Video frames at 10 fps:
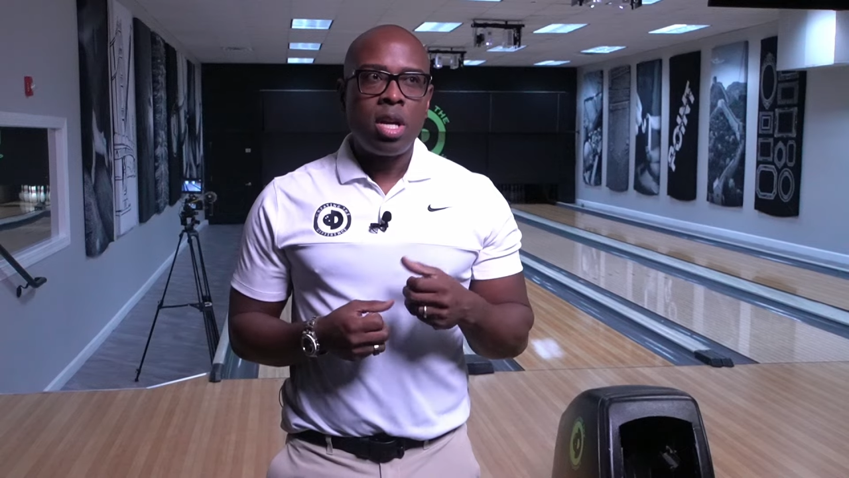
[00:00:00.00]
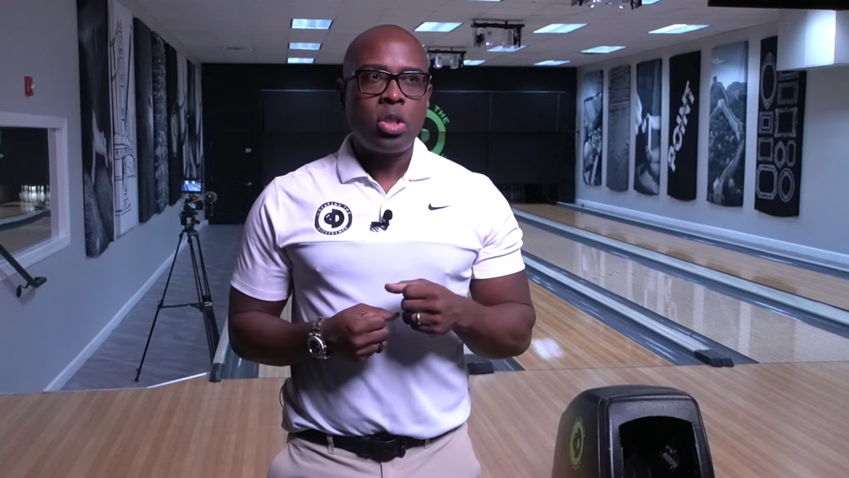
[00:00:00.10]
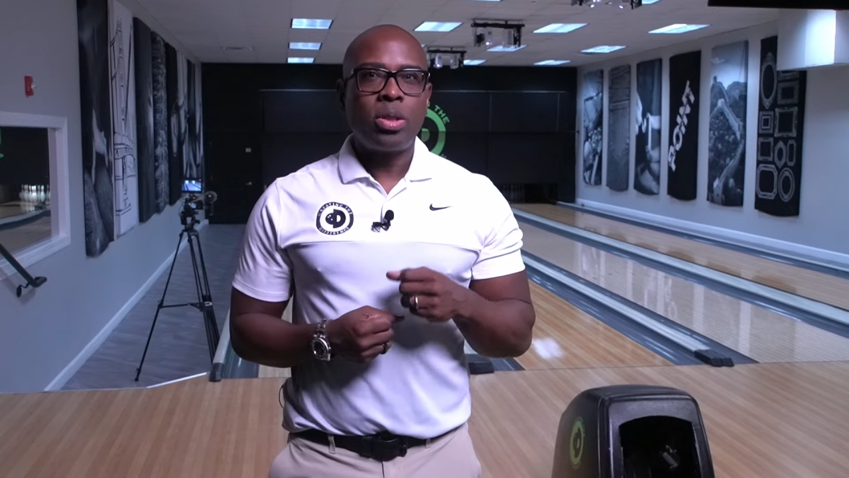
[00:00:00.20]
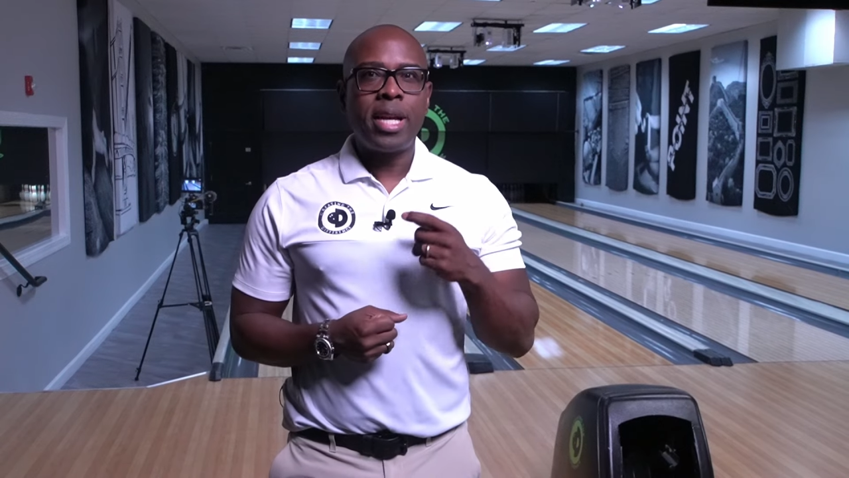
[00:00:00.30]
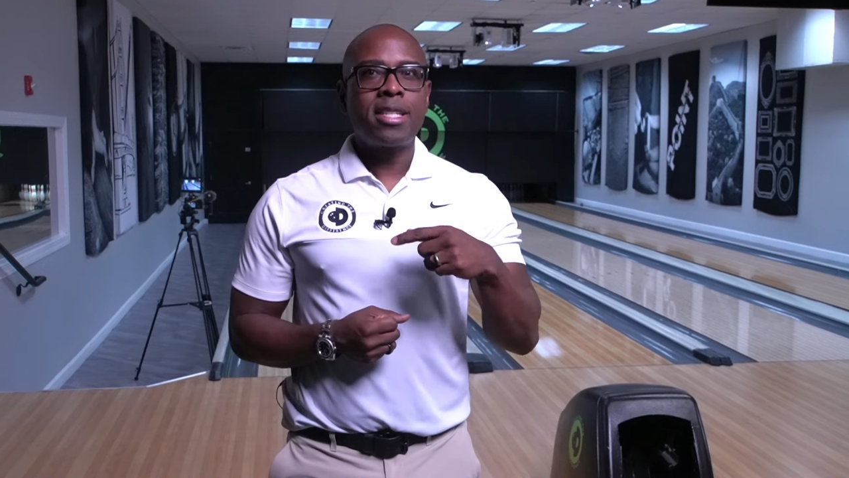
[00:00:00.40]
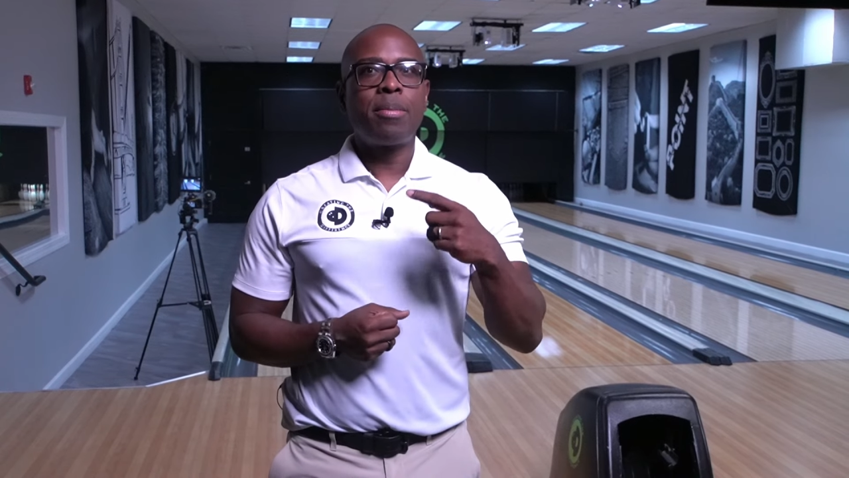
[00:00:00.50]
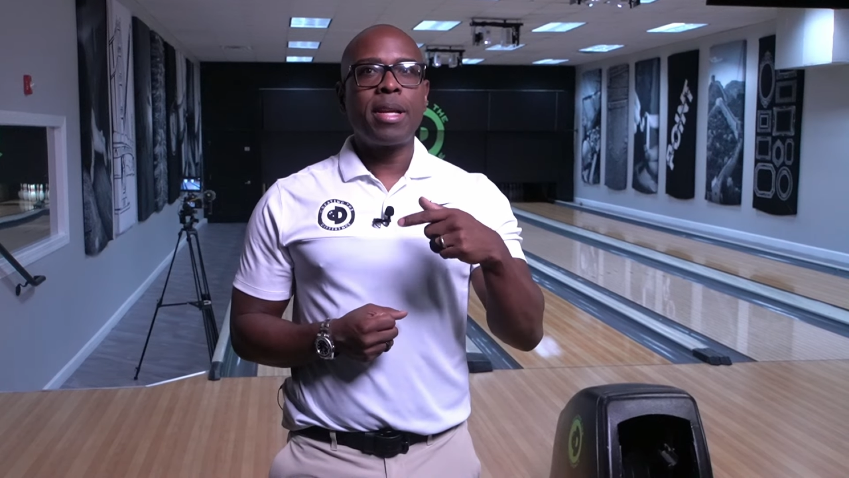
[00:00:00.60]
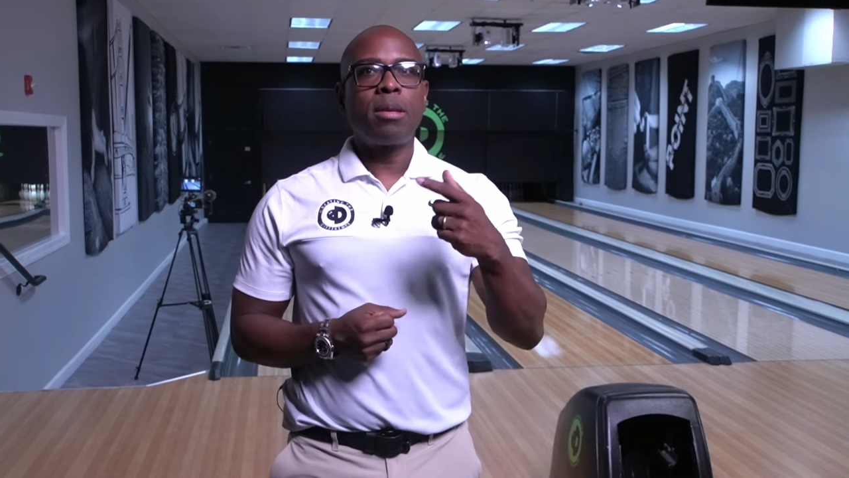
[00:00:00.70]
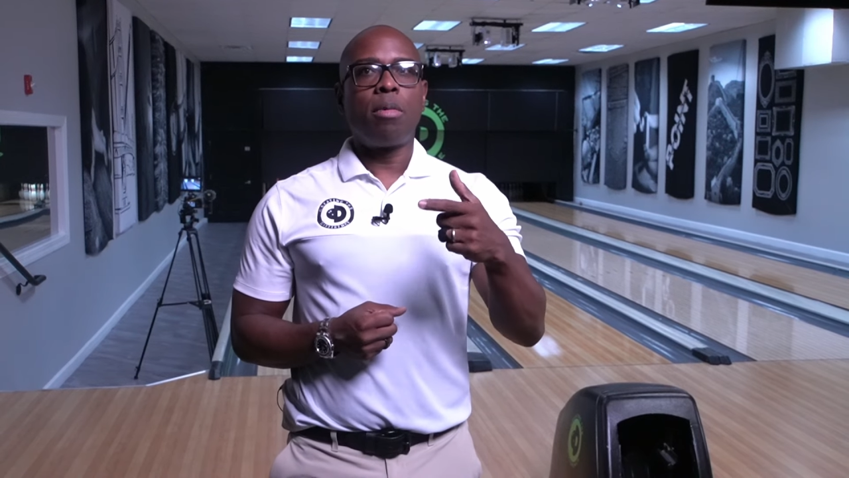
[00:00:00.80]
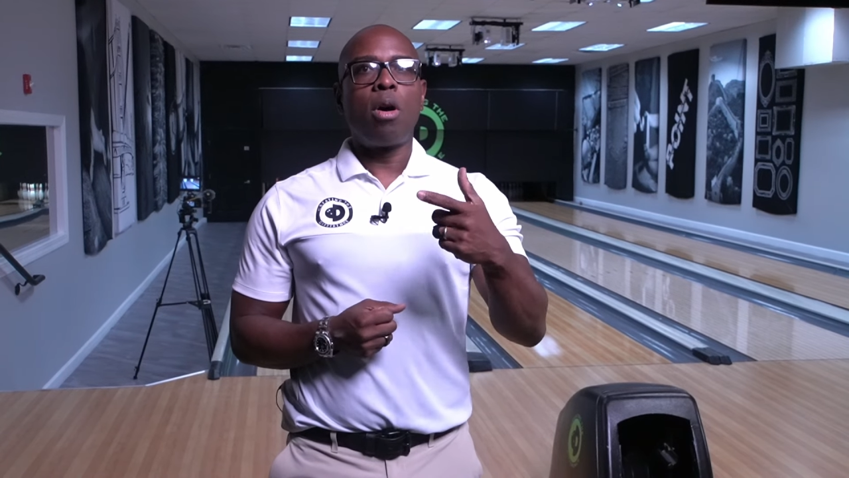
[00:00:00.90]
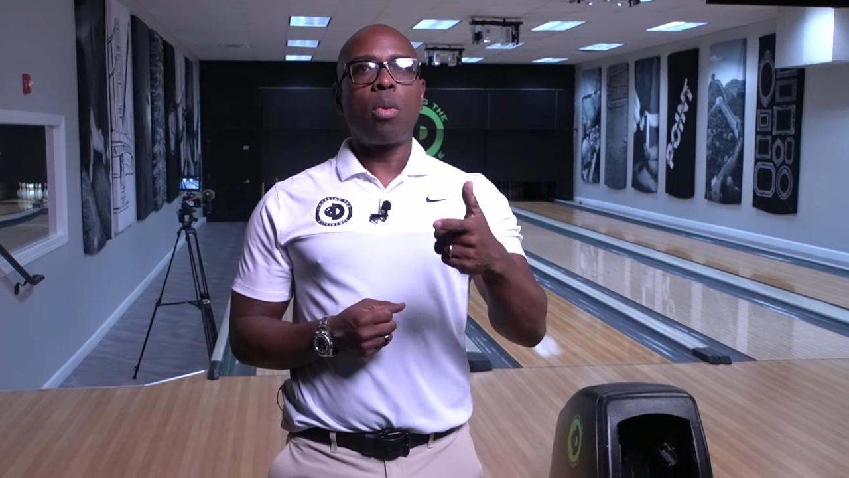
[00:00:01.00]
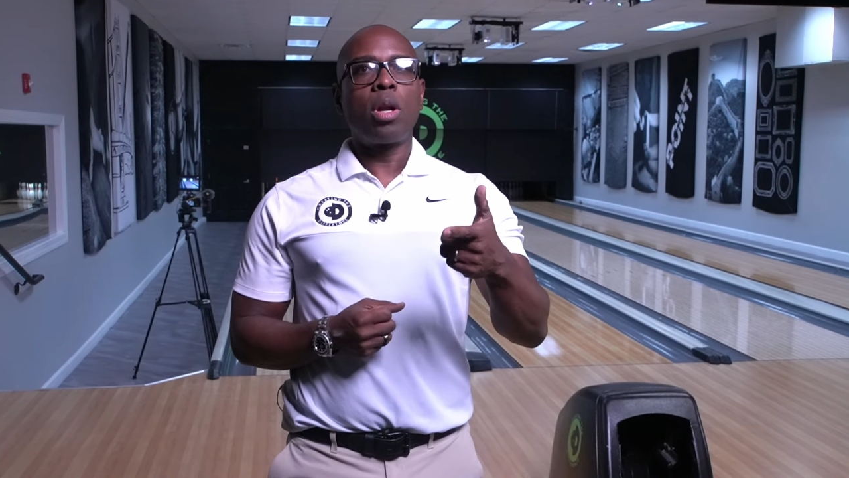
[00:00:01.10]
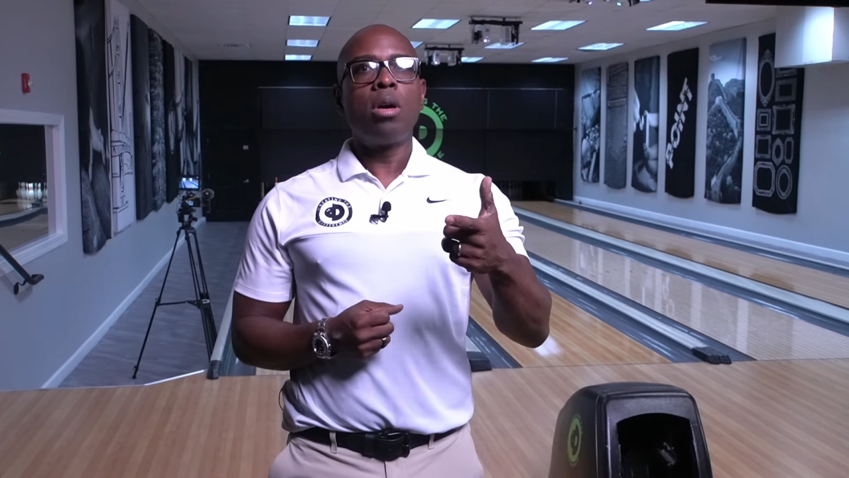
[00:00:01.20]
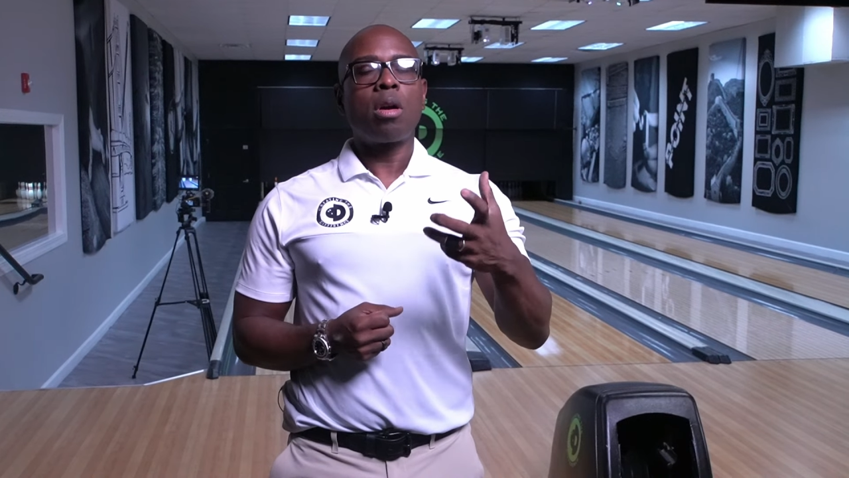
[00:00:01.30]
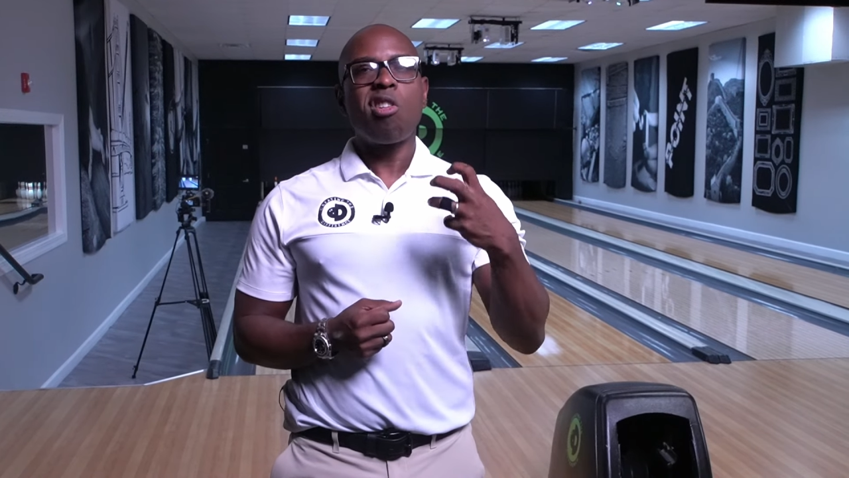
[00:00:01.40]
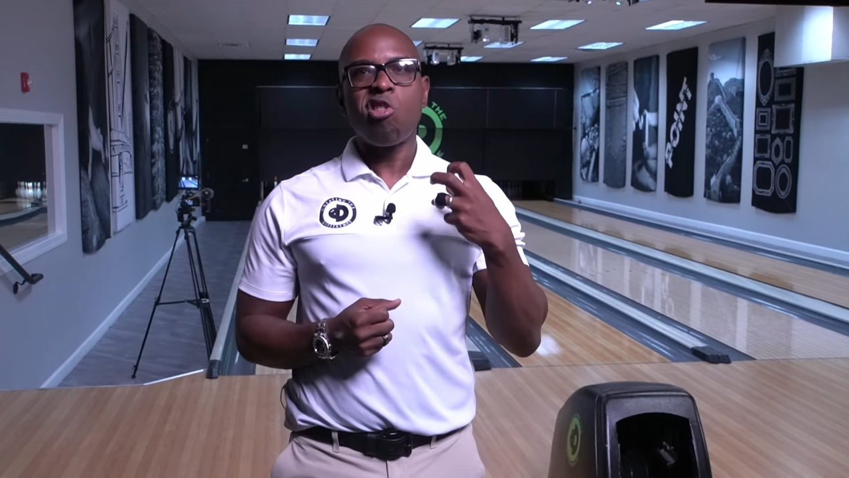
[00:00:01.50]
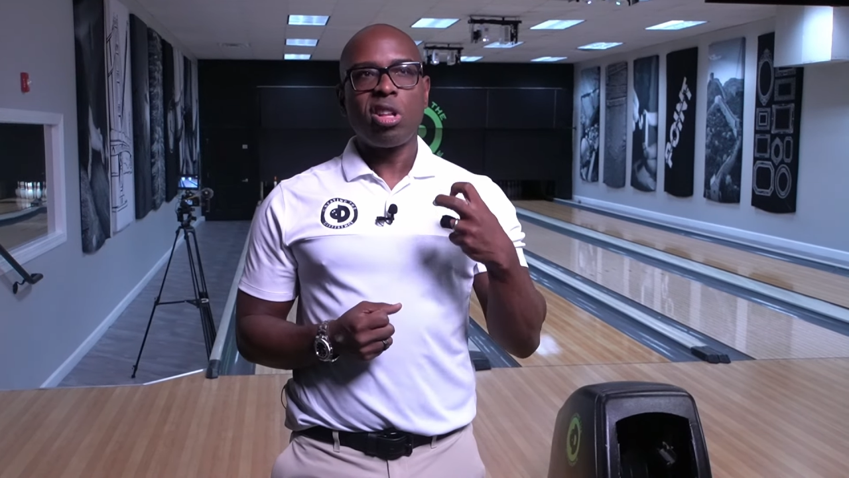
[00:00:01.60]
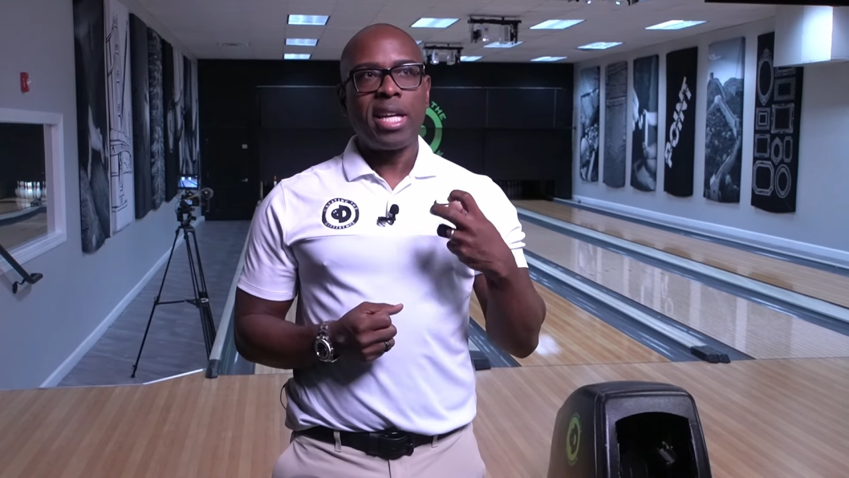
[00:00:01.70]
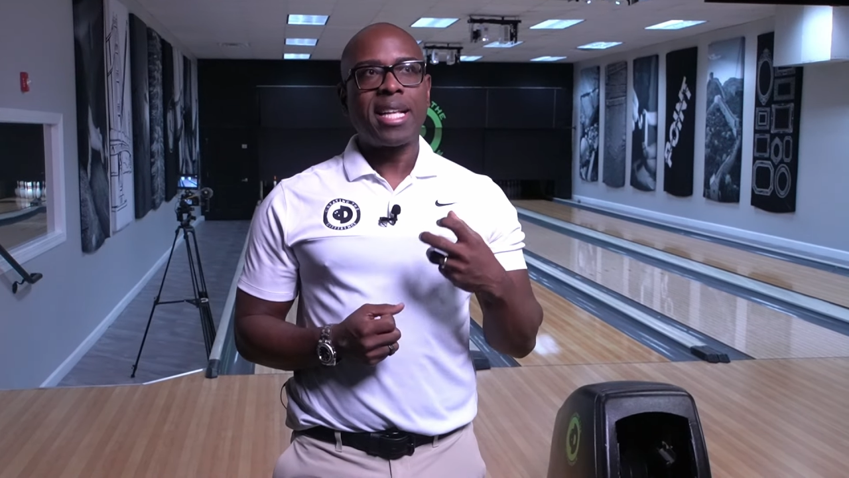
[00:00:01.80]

so it tends to make the ball want to hook early.